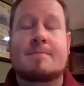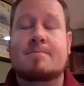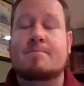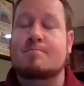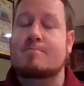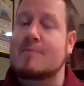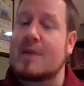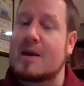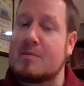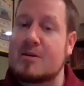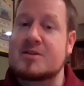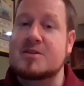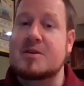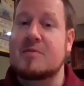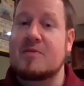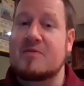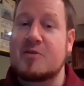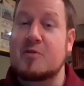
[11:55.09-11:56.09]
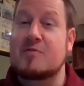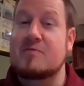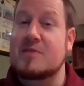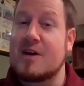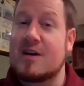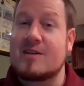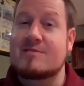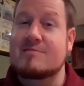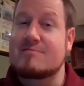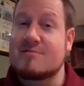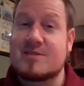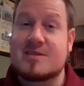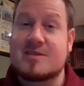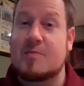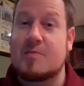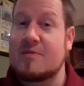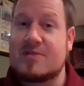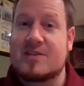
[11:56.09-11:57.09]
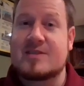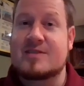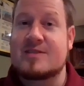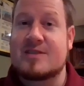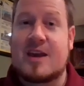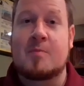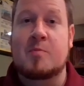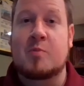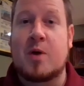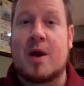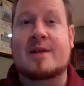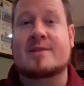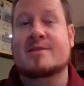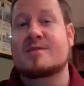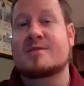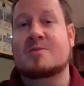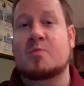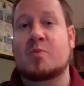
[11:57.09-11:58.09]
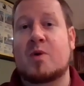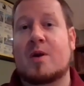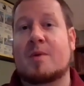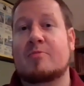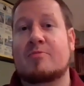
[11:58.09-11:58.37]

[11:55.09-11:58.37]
maybe some of you have done some of this same practice and prep